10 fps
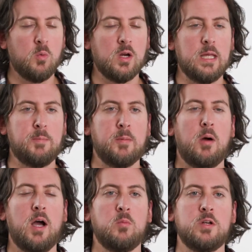want to keep in
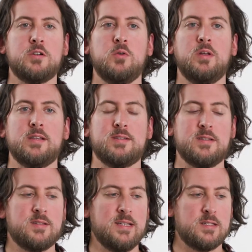mind when you're doing this
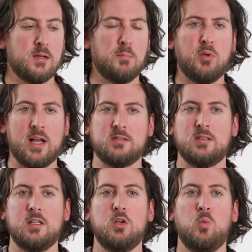is
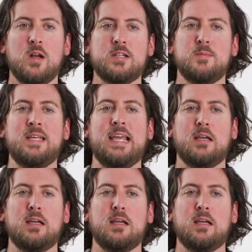complexity. You want it to be a